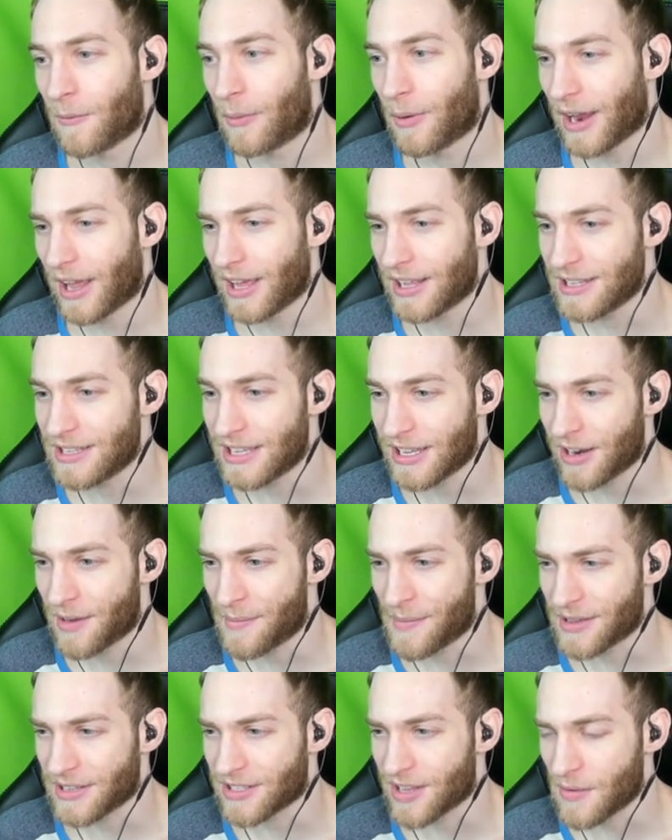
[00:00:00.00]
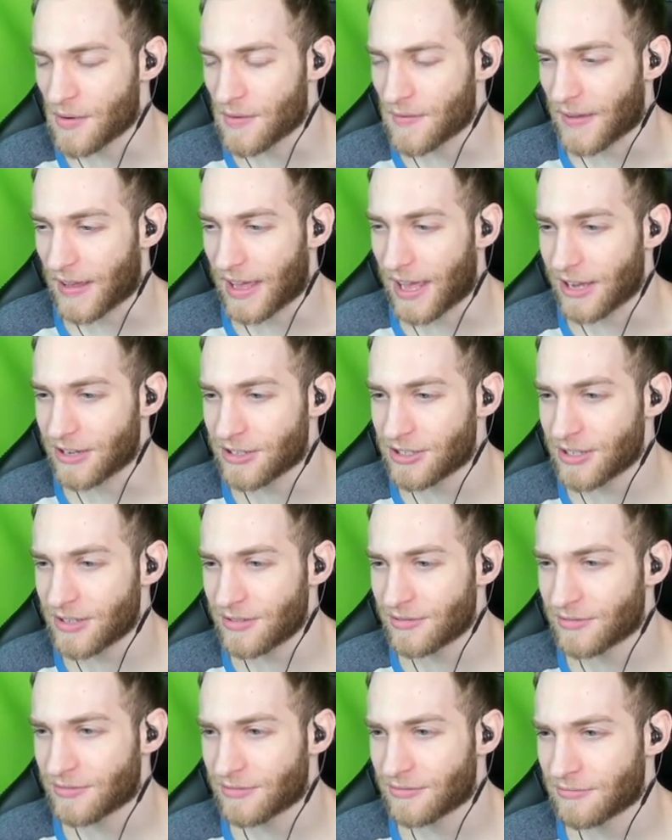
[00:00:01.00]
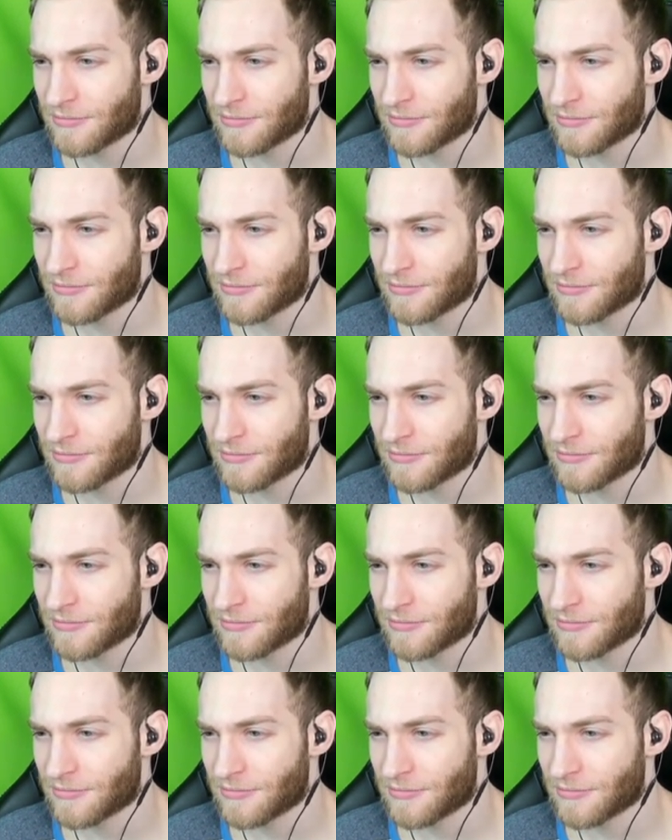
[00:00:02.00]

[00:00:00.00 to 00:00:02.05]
What I did on my summer vacation?